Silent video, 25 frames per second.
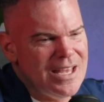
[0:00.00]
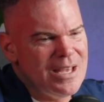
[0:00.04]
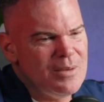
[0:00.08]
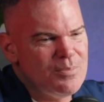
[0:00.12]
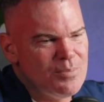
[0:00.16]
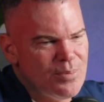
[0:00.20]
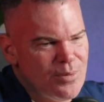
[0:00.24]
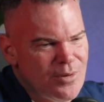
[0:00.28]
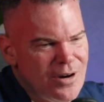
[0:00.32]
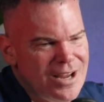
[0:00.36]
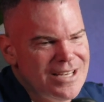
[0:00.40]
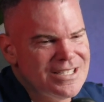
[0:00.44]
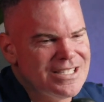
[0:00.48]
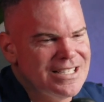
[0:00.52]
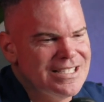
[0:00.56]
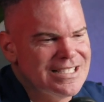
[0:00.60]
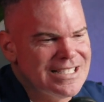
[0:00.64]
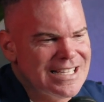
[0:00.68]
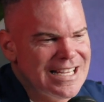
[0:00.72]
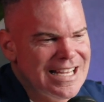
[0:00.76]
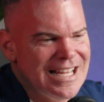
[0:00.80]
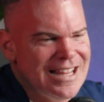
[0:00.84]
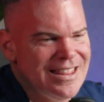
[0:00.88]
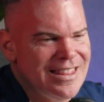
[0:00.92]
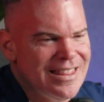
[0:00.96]
present
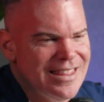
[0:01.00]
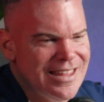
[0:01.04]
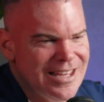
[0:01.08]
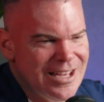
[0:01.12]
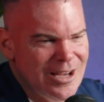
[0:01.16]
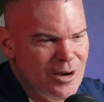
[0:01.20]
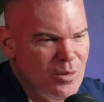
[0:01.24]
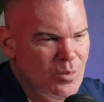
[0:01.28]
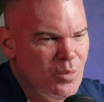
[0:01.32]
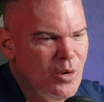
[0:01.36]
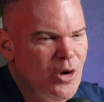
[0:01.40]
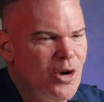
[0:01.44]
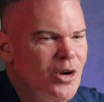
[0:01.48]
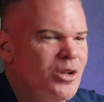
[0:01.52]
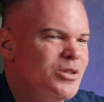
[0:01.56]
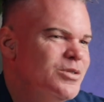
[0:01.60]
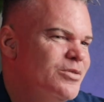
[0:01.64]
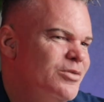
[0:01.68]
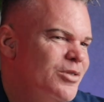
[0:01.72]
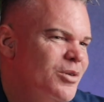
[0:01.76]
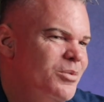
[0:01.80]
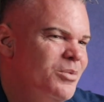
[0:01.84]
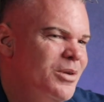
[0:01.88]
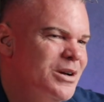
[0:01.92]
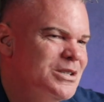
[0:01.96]
in their world
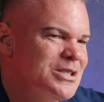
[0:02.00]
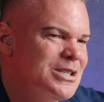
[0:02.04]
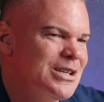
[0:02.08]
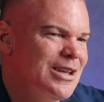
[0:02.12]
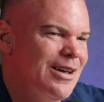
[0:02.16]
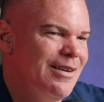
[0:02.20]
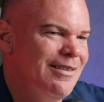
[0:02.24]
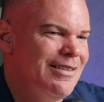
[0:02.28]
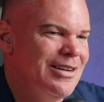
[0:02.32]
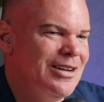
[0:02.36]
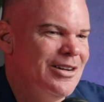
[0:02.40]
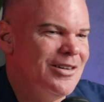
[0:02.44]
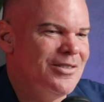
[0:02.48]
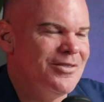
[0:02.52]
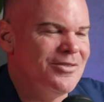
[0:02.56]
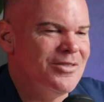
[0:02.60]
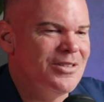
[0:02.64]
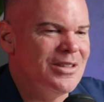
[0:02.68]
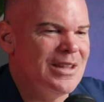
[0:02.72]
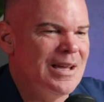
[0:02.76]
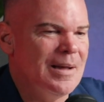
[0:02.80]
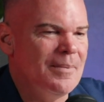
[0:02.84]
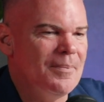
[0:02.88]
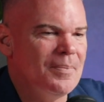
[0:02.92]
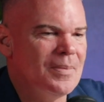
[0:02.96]
for what's going on for
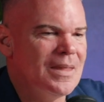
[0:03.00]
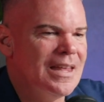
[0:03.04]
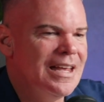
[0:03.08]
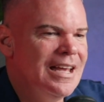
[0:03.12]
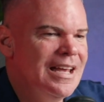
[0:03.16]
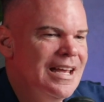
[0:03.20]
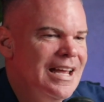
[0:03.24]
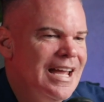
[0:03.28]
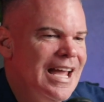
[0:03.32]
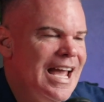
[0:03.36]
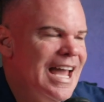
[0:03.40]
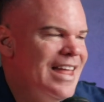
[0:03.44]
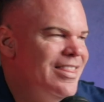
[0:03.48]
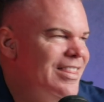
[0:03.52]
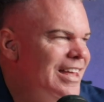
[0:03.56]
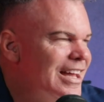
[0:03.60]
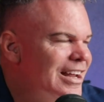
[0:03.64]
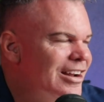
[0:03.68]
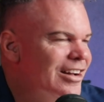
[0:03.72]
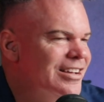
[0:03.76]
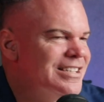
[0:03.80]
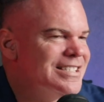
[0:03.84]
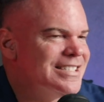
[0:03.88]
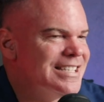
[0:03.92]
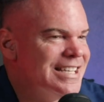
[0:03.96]
them. And then
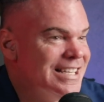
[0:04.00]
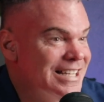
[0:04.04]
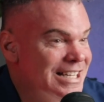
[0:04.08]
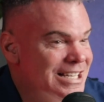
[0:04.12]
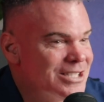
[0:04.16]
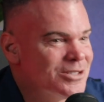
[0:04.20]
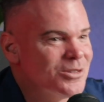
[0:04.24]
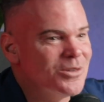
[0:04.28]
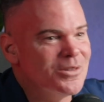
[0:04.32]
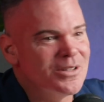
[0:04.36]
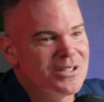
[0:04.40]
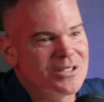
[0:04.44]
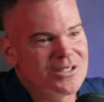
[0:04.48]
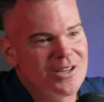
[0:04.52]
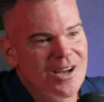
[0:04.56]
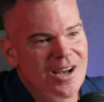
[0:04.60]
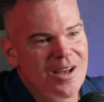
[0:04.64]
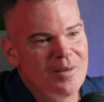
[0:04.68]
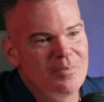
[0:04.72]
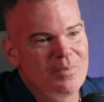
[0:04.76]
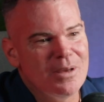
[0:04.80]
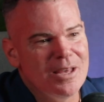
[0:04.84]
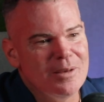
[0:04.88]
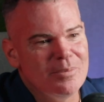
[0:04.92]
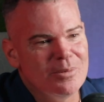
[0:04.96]
I see this all the
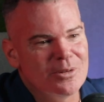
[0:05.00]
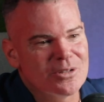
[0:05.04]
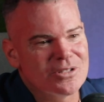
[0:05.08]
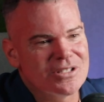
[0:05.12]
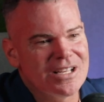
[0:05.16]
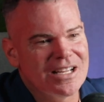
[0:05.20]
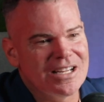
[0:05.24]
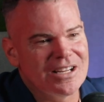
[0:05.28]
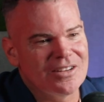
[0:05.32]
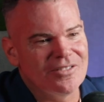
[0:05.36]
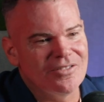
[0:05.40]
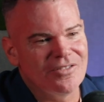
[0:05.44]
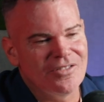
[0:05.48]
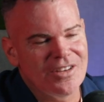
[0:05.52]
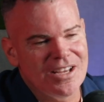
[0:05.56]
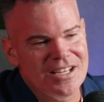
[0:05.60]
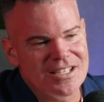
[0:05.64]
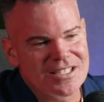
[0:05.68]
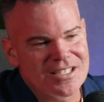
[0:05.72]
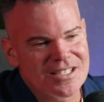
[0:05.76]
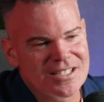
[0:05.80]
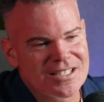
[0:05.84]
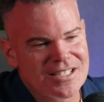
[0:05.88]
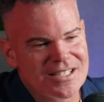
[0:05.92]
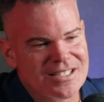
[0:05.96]
time, people selling
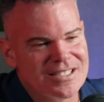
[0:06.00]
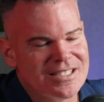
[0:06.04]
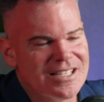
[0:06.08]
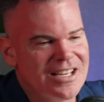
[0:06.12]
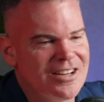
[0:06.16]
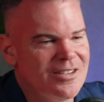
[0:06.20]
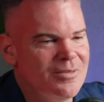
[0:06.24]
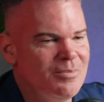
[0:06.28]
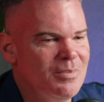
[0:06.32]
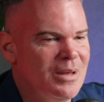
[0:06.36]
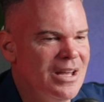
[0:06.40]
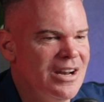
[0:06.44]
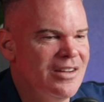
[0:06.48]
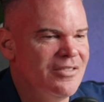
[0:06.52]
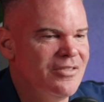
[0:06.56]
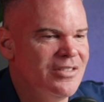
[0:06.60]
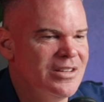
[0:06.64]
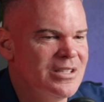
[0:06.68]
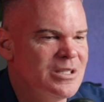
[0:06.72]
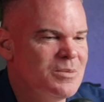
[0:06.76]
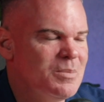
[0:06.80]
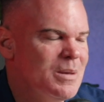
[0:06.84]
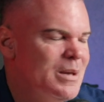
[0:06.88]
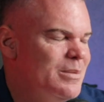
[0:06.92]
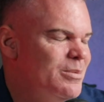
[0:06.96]
features instead of
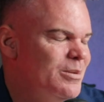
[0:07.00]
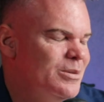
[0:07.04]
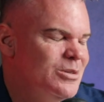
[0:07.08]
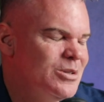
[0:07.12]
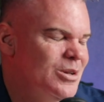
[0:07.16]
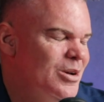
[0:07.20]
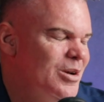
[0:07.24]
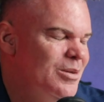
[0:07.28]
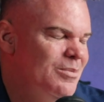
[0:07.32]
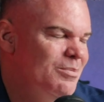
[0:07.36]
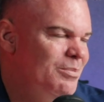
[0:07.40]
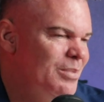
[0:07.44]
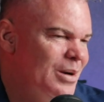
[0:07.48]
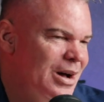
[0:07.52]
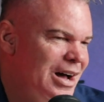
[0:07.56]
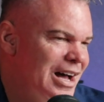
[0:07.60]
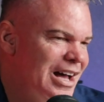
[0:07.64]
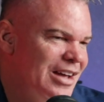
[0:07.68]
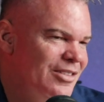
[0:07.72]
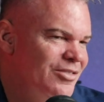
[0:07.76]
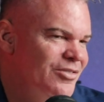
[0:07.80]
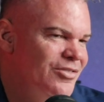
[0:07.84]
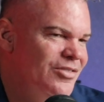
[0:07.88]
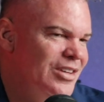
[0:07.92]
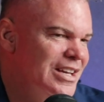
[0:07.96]
benefits. People don't buy
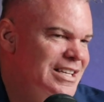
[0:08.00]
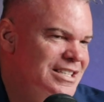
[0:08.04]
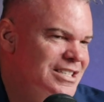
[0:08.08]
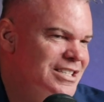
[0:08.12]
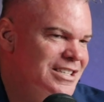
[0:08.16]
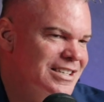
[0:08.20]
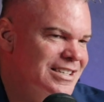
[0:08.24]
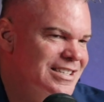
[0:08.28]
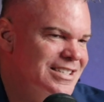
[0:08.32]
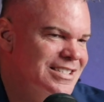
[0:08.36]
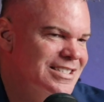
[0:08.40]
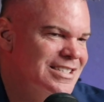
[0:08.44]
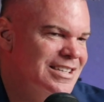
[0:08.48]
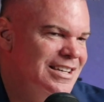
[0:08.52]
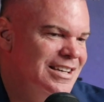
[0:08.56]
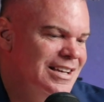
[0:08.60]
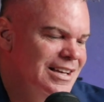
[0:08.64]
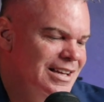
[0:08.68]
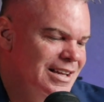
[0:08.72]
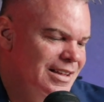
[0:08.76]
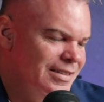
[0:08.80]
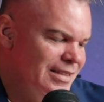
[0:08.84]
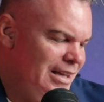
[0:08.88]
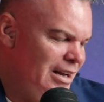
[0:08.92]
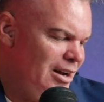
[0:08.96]
features.
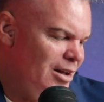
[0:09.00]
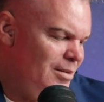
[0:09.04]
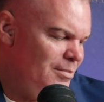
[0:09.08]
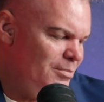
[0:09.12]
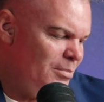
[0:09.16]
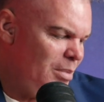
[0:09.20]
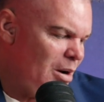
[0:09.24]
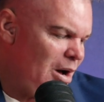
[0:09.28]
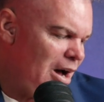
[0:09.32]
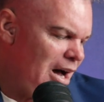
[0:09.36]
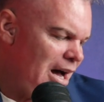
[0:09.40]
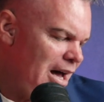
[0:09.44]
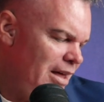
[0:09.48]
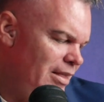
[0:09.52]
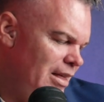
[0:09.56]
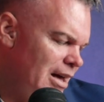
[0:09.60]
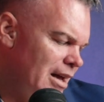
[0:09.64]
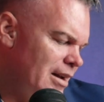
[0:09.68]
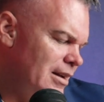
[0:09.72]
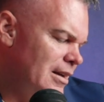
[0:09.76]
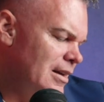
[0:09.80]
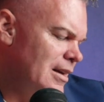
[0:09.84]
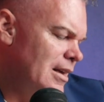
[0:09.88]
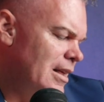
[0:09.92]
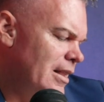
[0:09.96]
They don't buy that
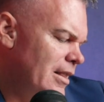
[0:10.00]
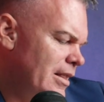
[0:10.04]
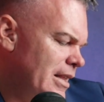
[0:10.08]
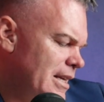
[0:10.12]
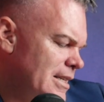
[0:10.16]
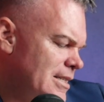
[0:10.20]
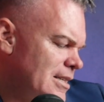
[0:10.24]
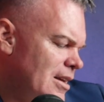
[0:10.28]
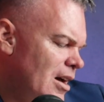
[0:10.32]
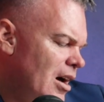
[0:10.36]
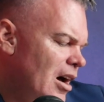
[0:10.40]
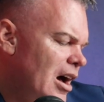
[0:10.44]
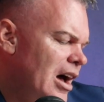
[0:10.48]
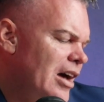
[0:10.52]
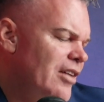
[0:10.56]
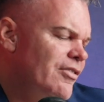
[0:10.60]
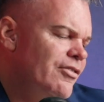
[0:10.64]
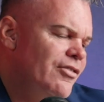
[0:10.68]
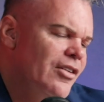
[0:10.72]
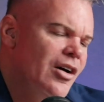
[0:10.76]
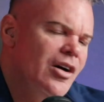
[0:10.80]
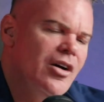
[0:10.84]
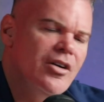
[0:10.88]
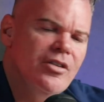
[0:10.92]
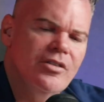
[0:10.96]
this
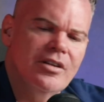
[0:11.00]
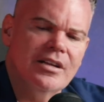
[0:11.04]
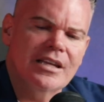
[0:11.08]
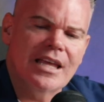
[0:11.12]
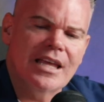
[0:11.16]
iPhone